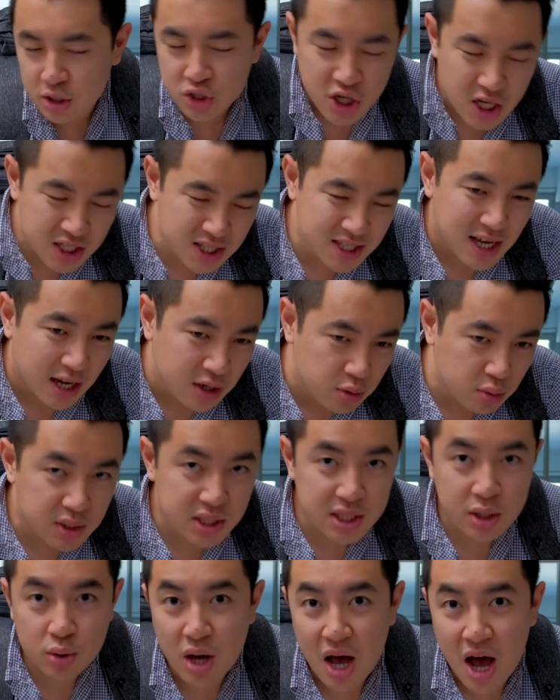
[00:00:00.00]
Chances are you'll
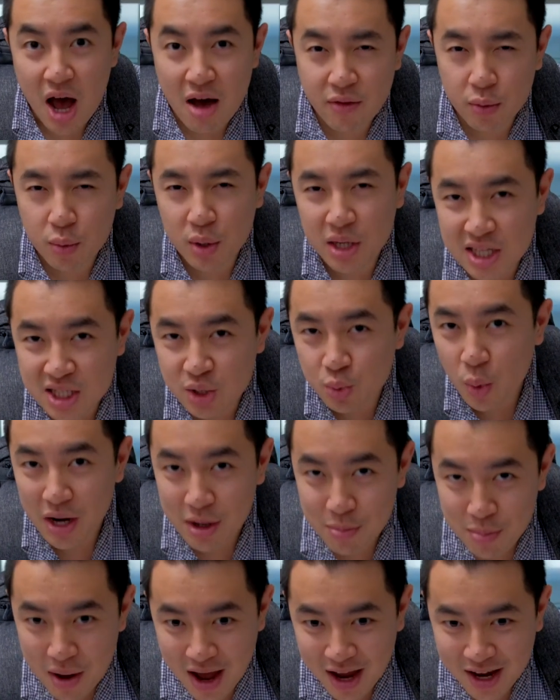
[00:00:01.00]
still have a really
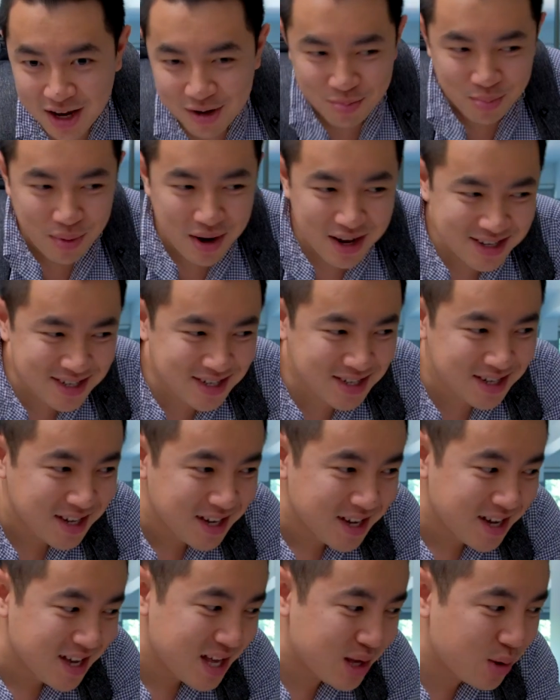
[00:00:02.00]
sweaty back, but
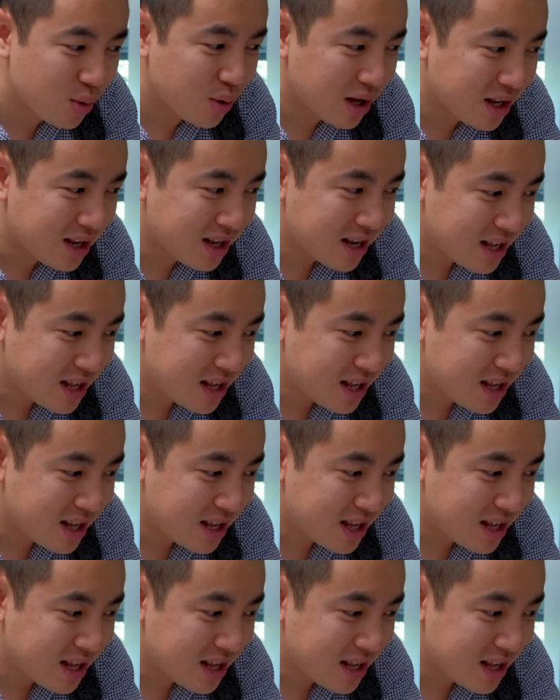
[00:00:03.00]
it'll at